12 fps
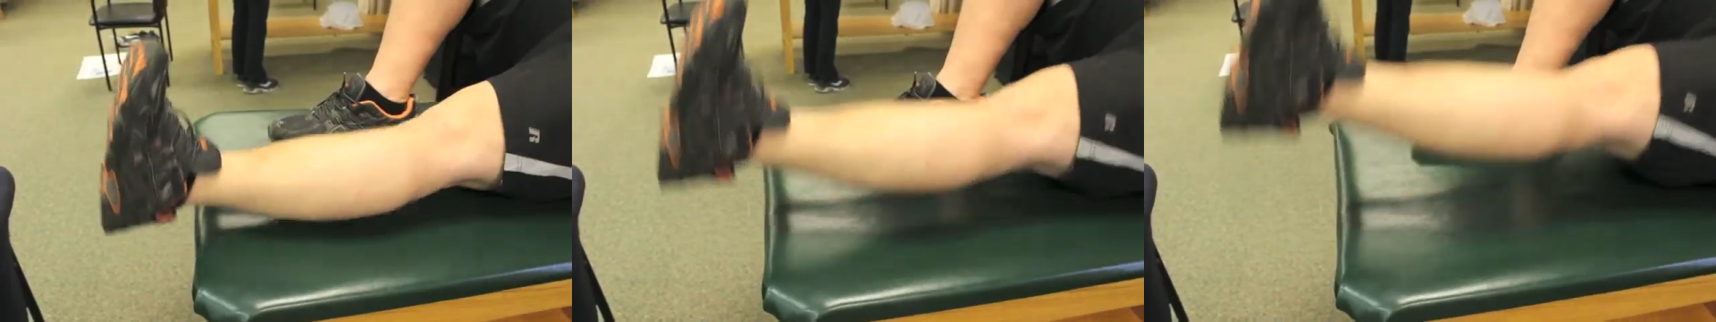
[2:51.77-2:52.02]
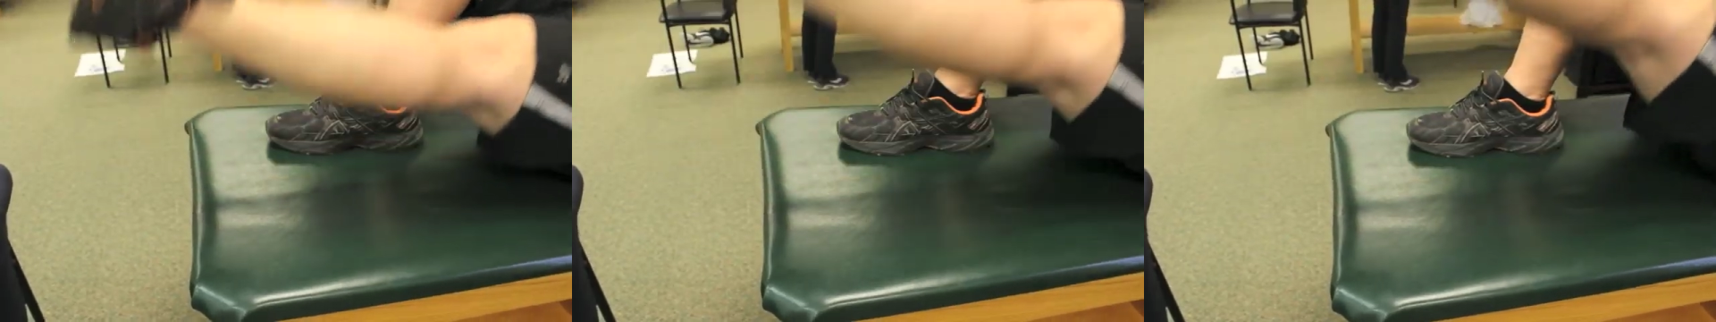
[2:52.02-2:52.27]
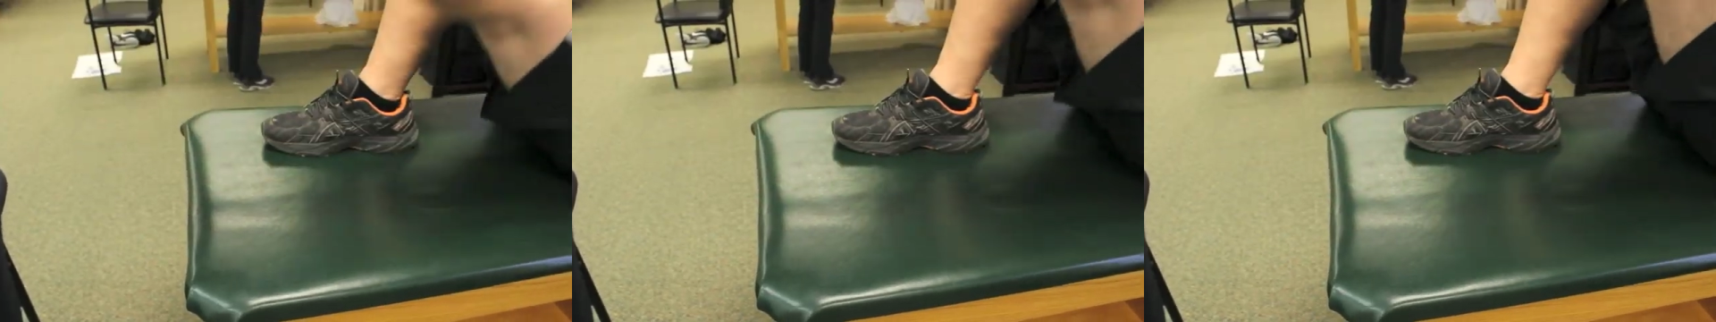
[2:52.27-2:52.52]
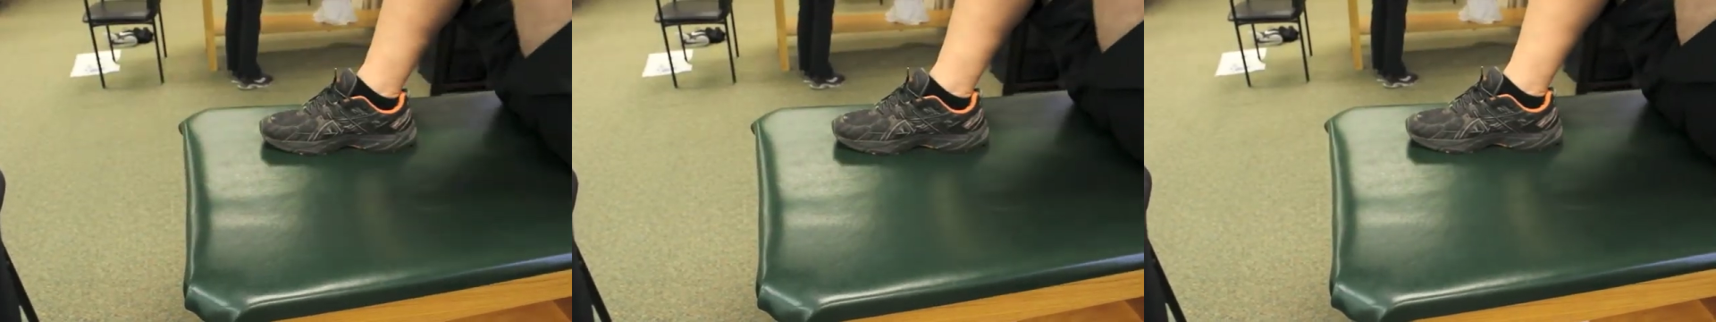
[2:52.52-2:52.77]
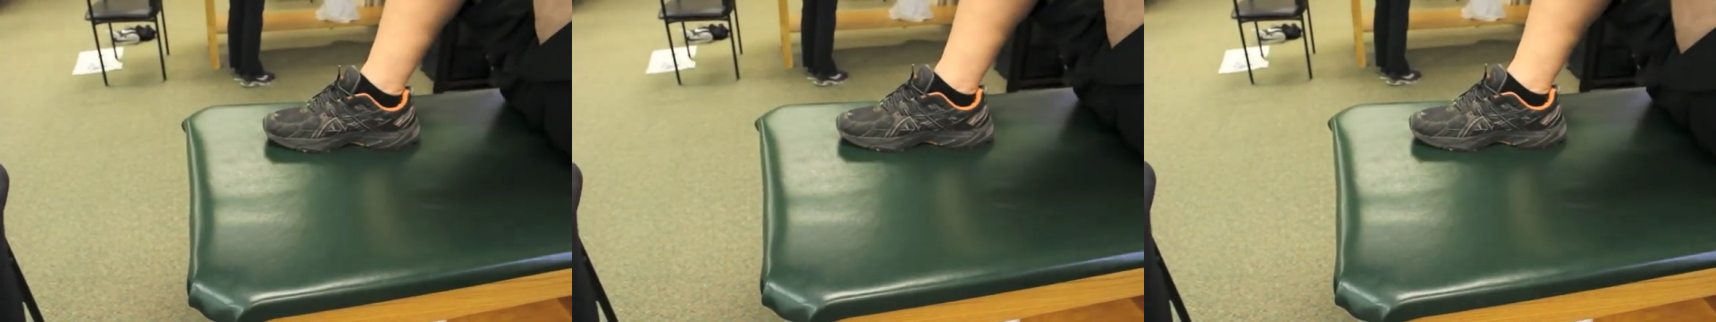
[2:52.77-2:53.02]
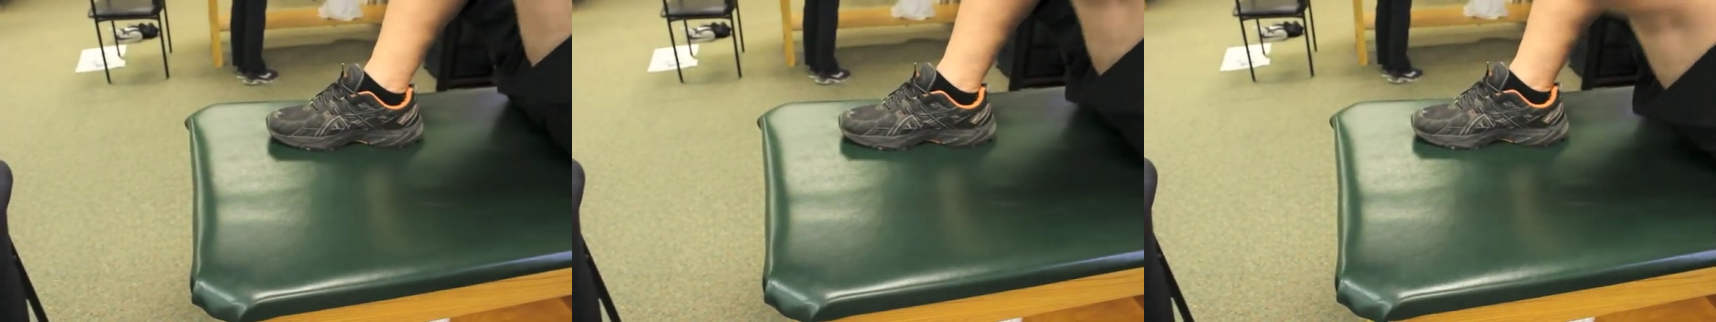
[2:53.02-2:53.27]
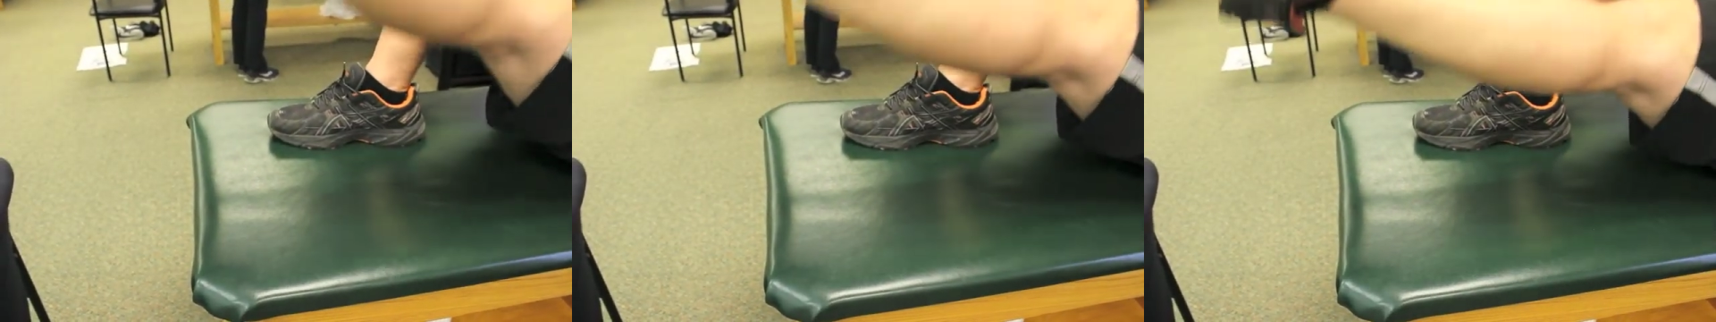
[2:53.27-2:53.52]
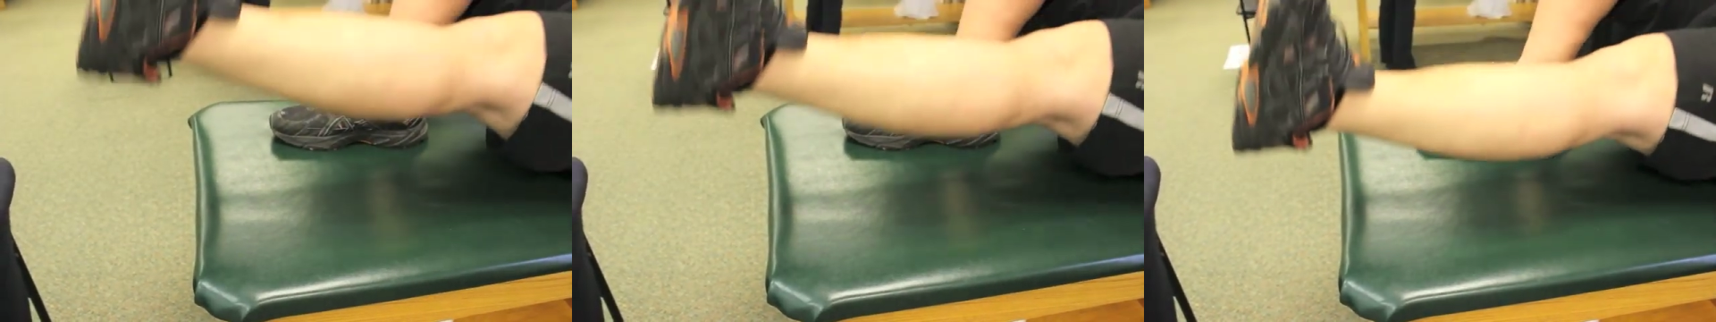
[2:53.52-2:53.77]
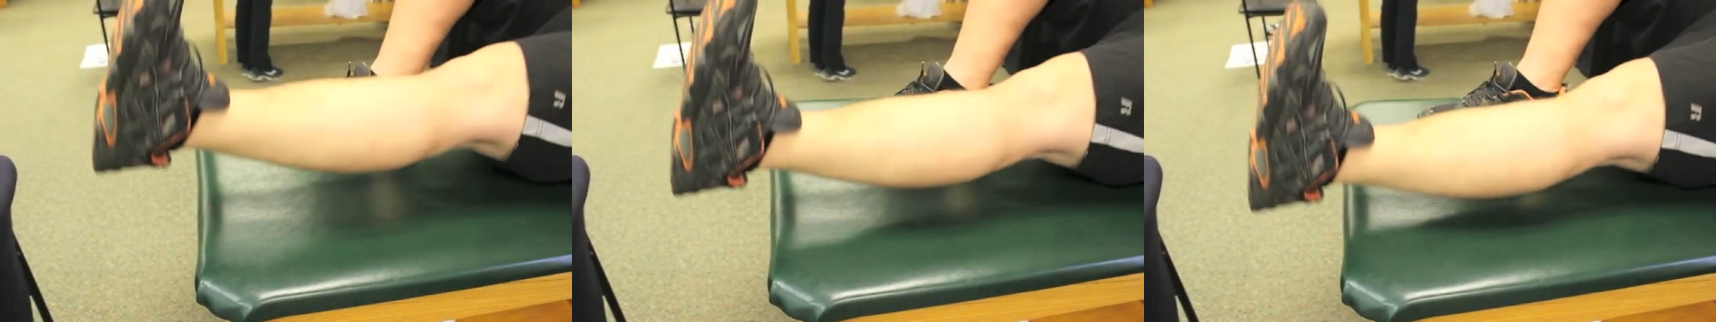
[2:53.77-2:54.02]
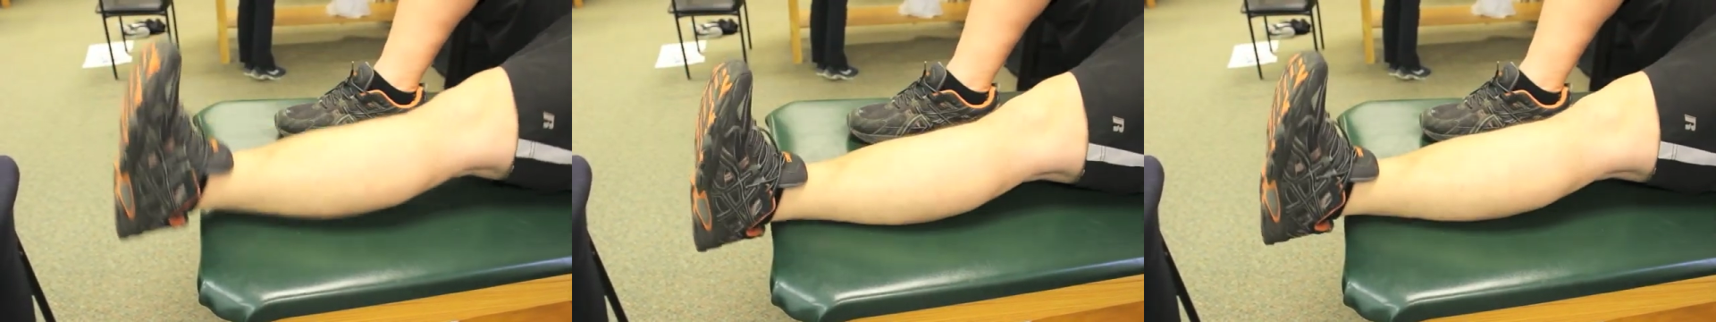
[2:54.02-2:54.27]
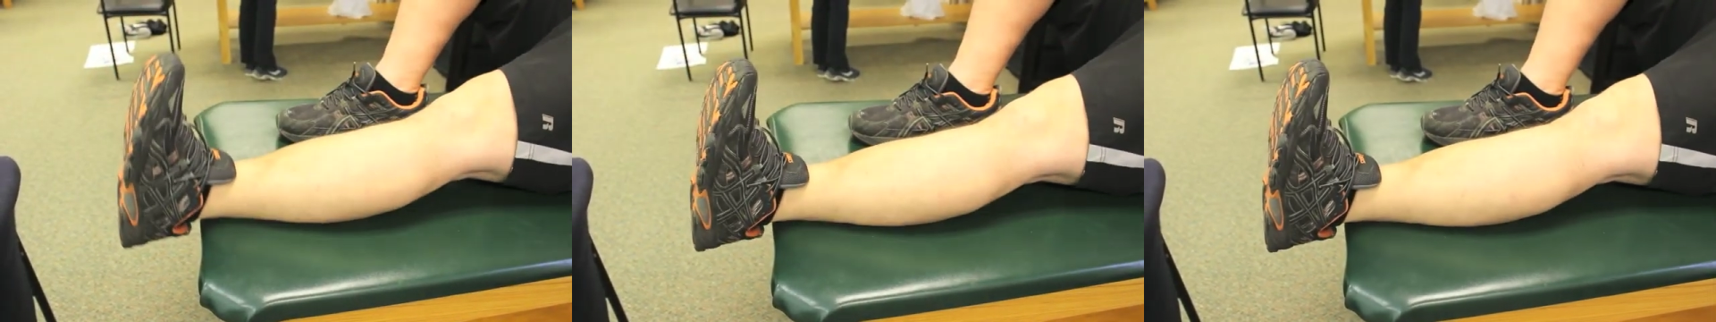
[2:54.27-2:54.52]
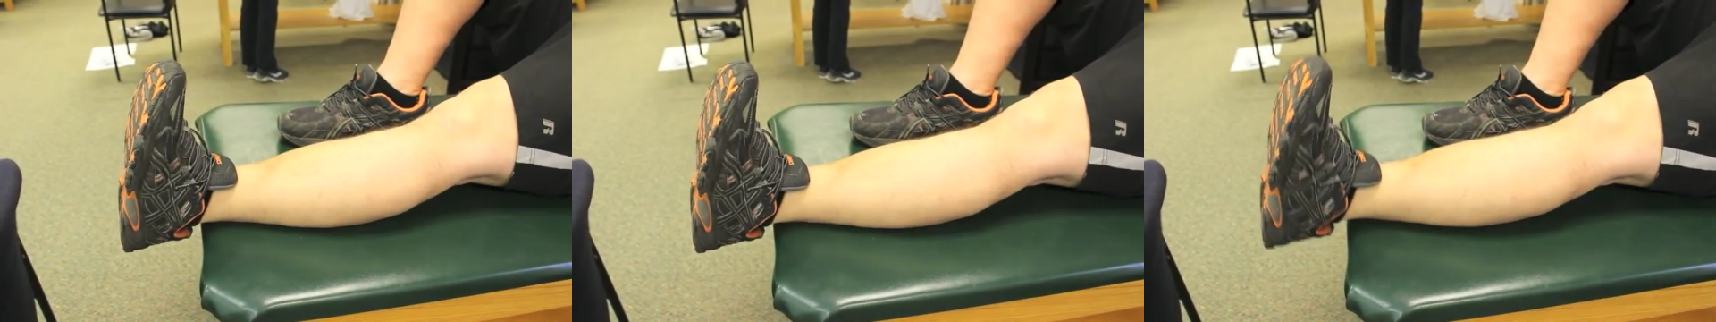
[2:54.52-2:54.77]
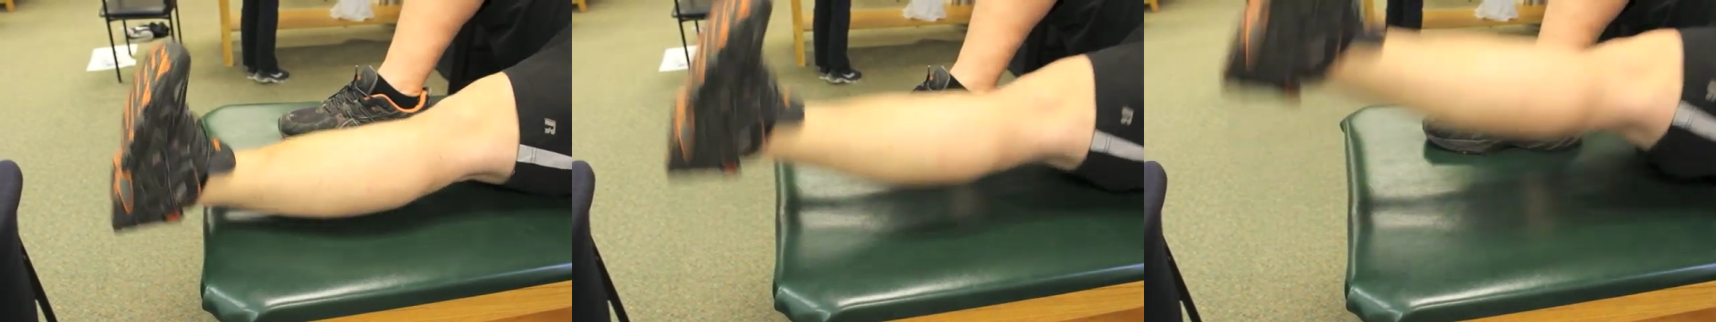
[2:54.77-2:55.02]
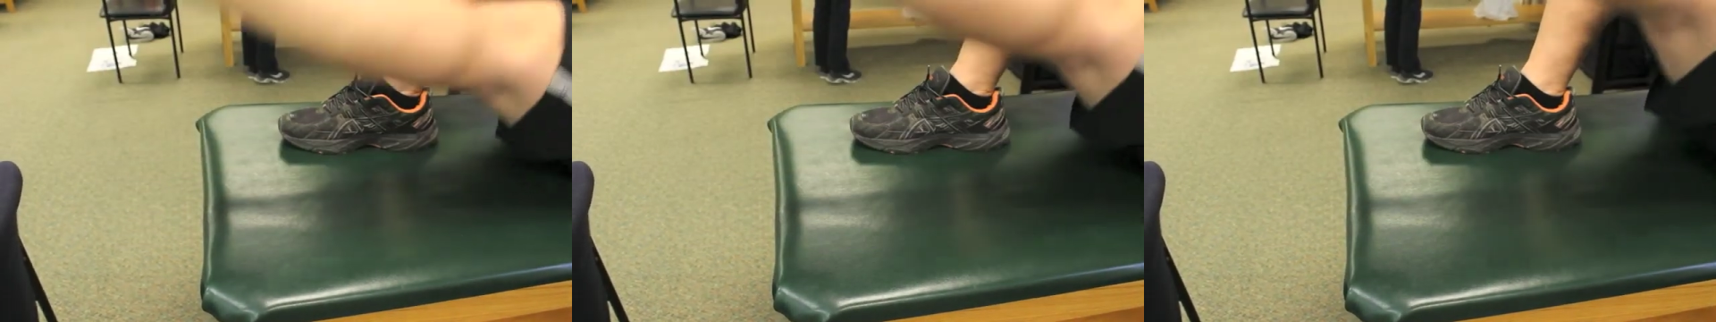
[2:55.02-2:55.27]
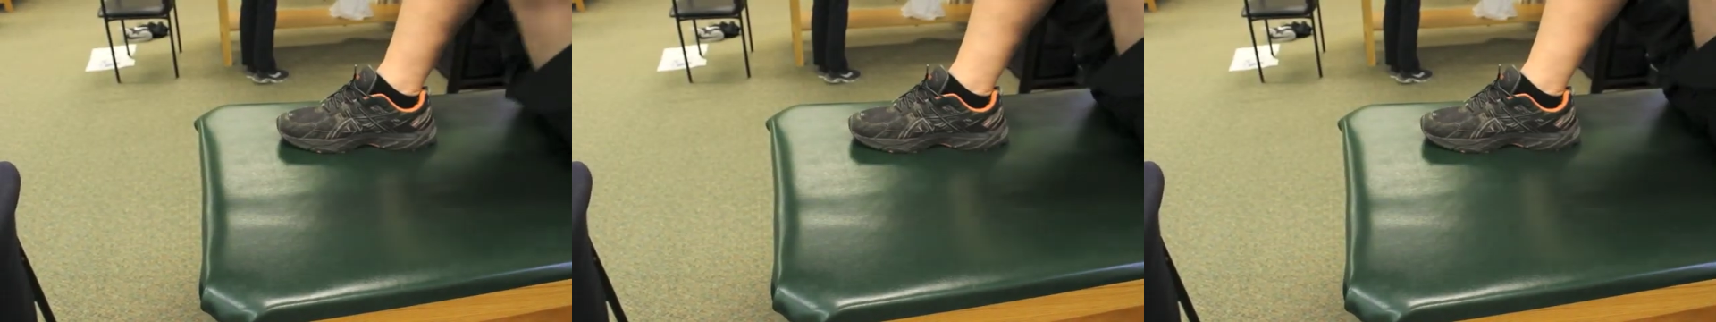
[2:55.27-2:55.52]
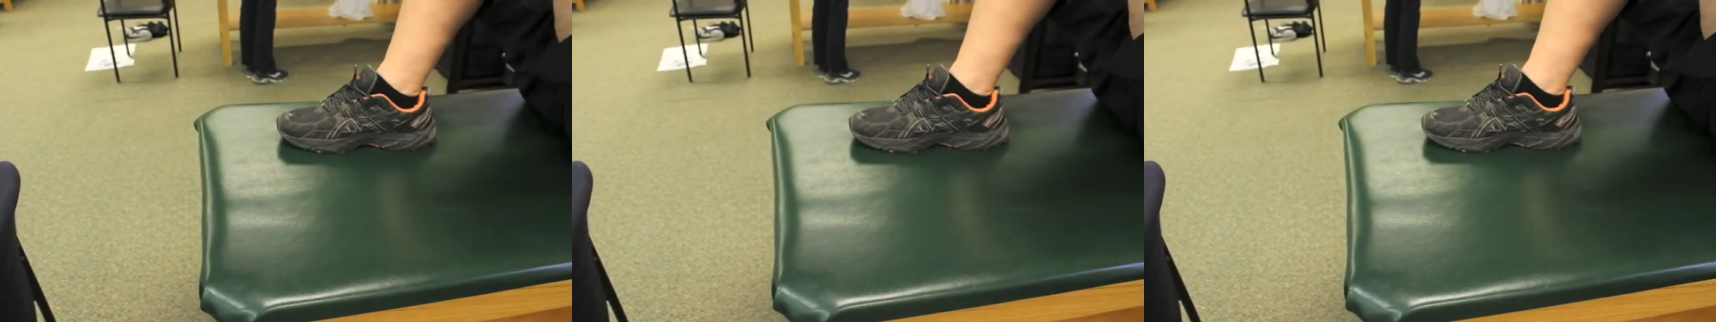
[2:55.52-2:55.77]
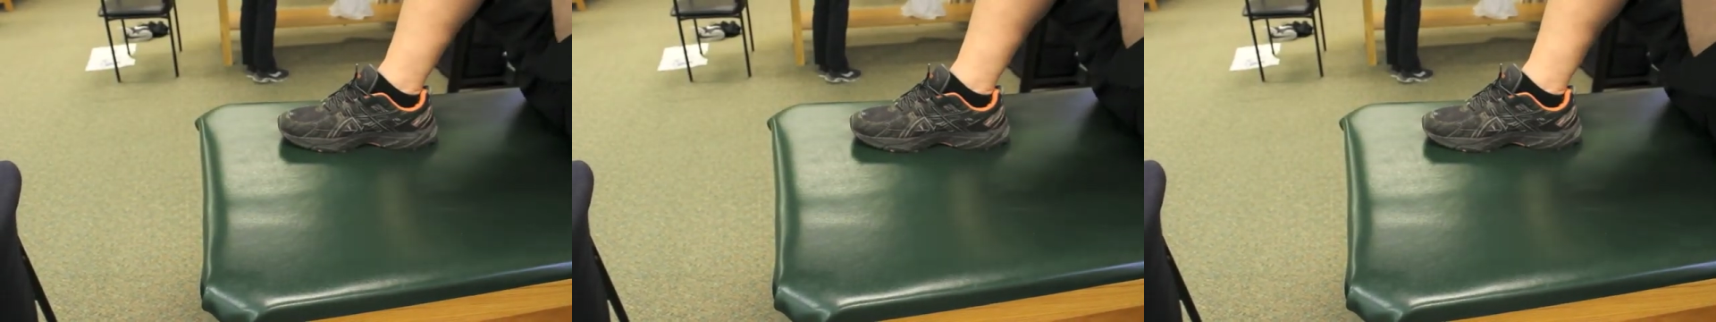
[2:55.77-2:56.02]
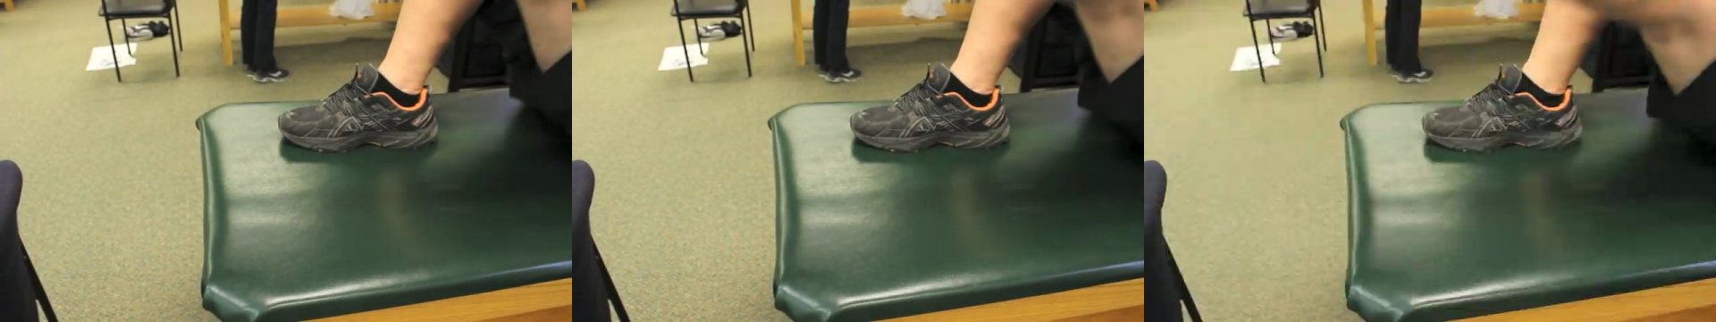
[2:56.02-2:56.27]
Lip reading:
(no speaker visible)